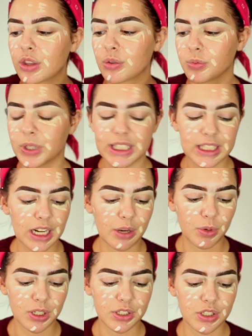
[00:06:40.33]
The reason
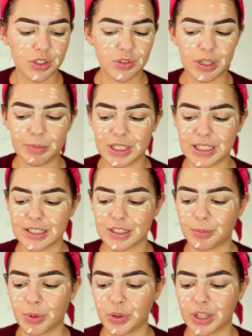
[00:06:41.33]
I wanted to do them is because
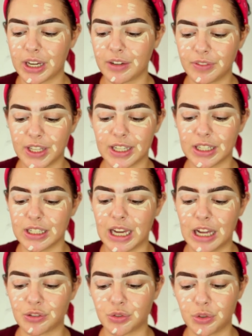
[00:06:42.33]
they're both kind of like a
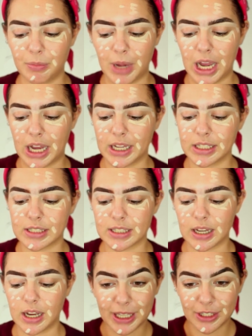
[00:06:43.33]
natural
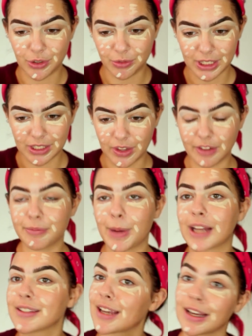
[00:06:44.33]
matte. I don't really love
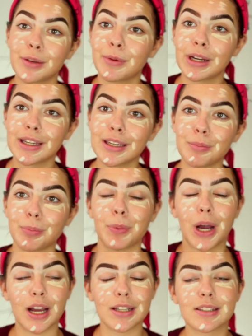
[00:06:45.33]
mattes anyway,
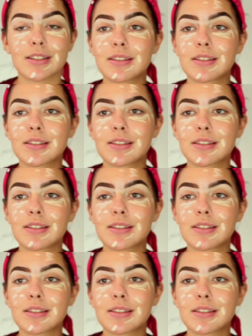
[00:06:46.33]
but